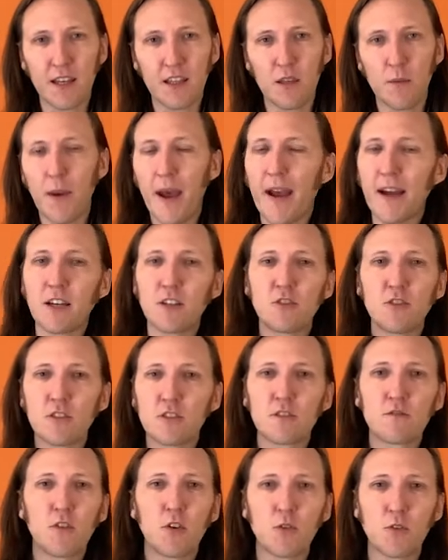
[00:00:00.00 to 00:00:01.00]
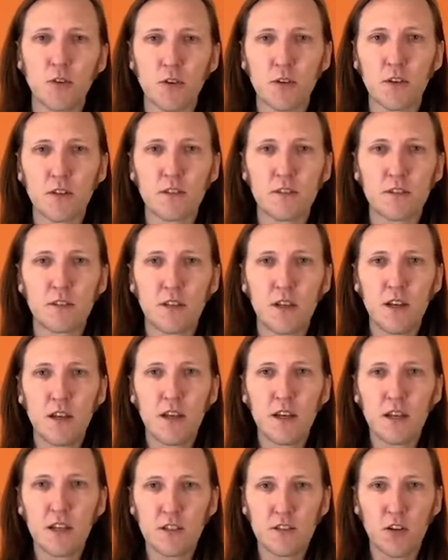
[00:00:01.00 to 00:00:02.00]
in the packages folder is
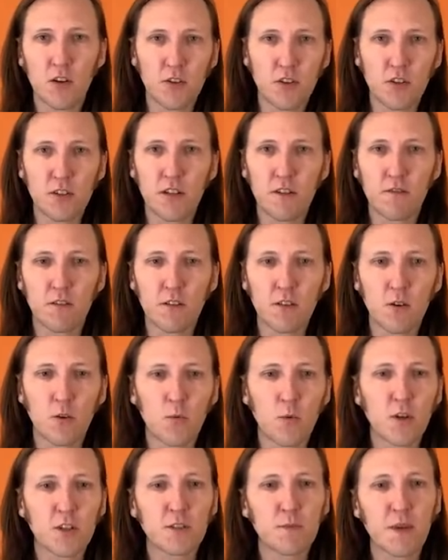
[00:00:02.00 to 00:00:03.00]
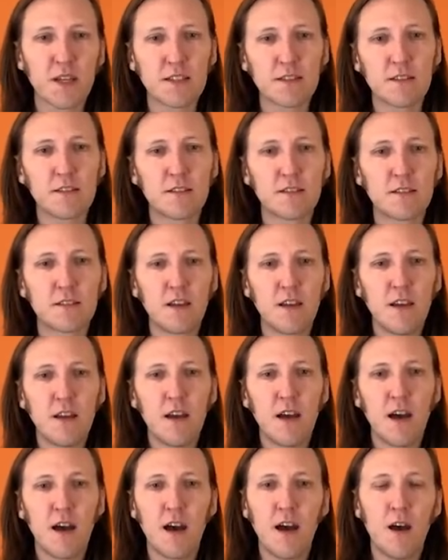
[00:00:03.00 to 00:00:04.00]
all your different little workspaces.
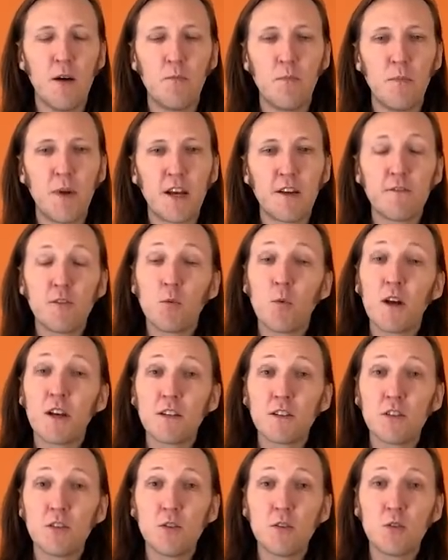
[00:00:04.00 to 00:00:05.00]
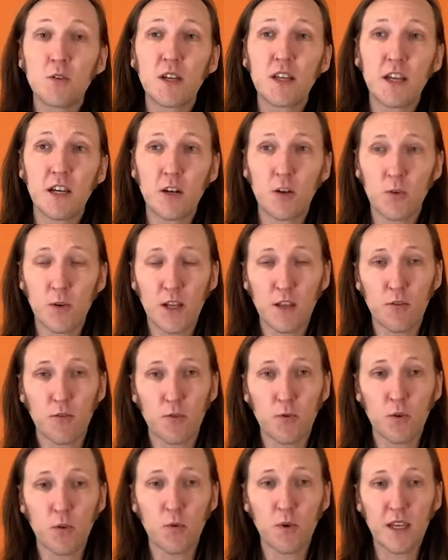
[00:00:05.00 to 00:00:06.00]
But if you wanted to, you could iterate
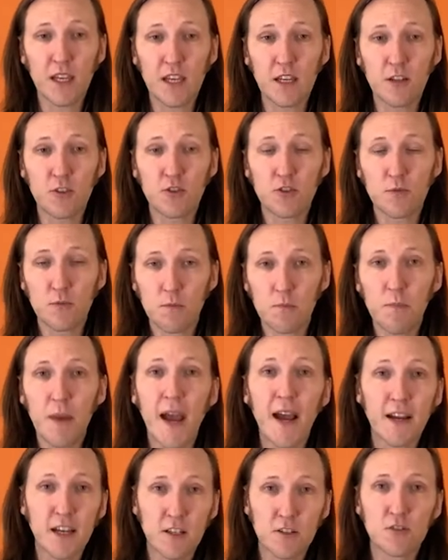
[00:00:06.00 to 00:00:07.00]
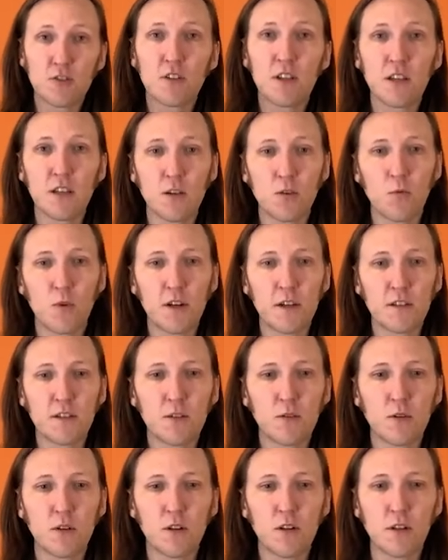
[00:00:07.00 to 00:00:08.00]
through each package that you wanted to
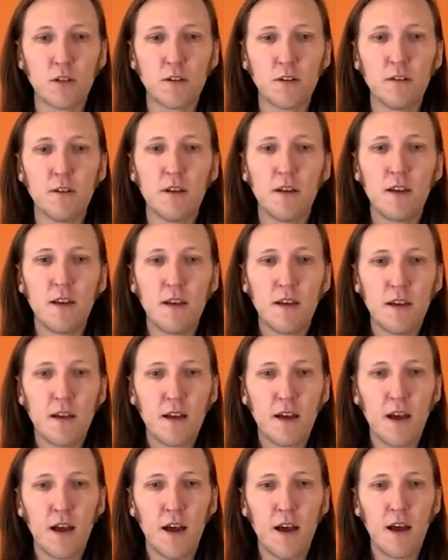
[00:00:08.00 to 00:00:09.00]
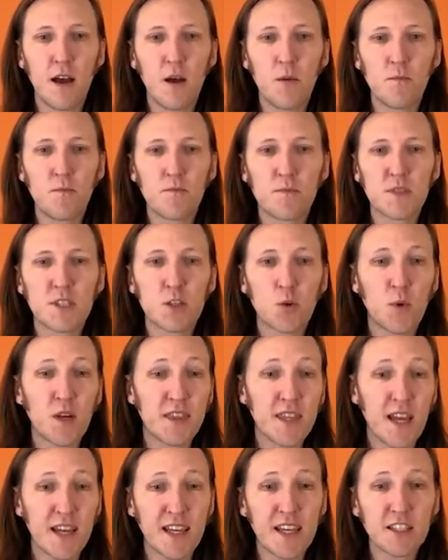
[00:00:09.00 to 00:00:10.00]
include. So what
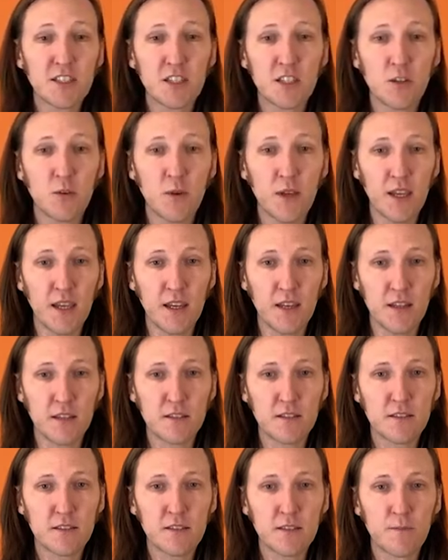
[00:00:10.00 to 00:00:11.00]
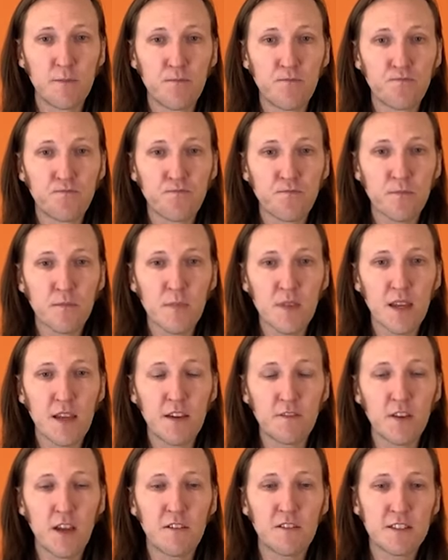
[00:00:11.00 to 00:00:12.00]
that gets you is,
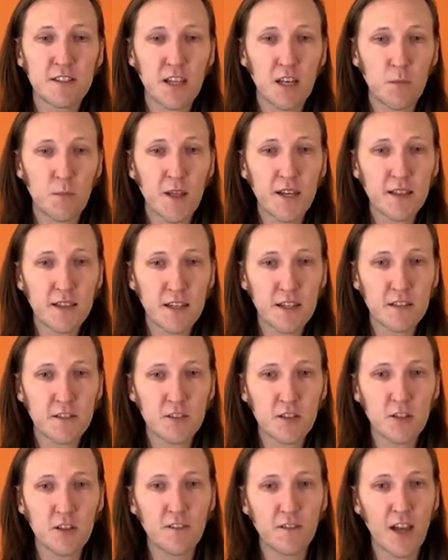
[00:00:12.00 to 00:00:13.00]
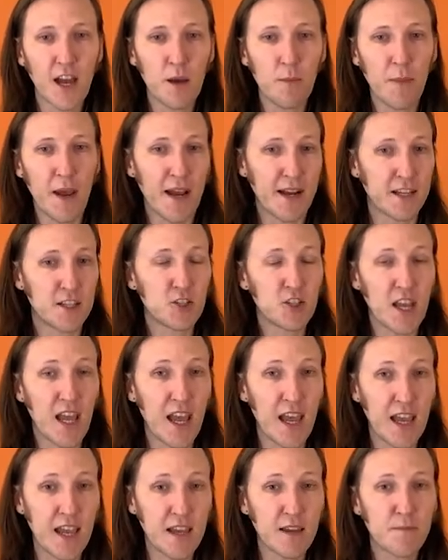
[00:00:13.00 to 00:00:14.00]
if you have a setup like this, so you've got package
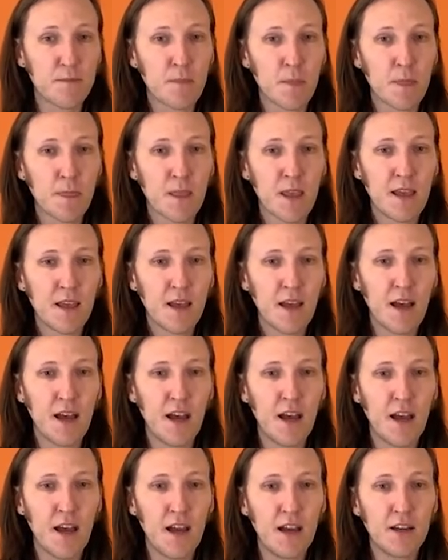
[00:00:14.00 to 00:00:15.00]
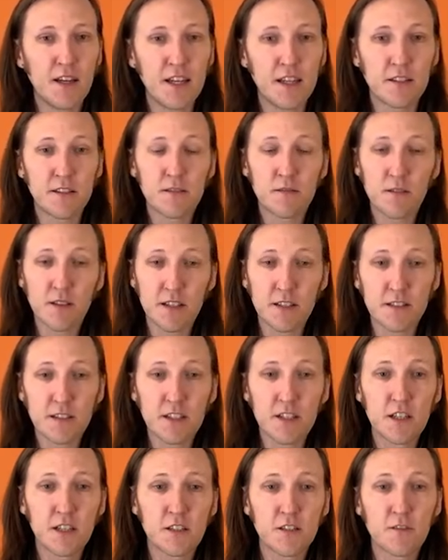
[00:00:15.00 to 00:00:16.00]
A, it's listed
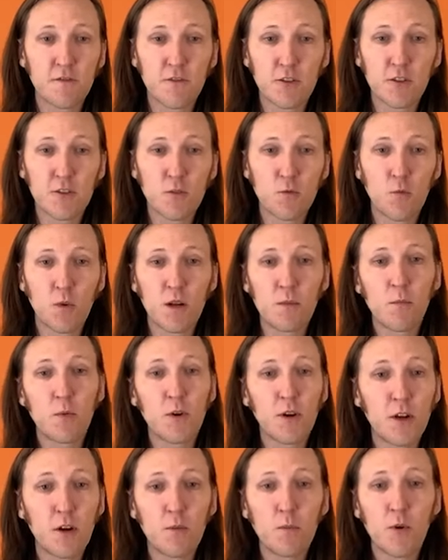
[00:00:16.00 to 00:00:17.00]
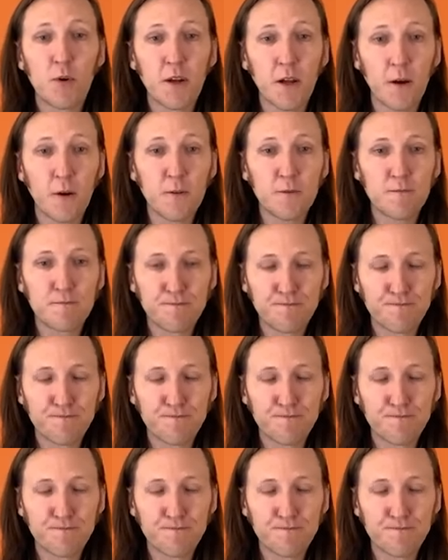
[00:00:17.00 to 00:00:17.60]
as version 1.0.0.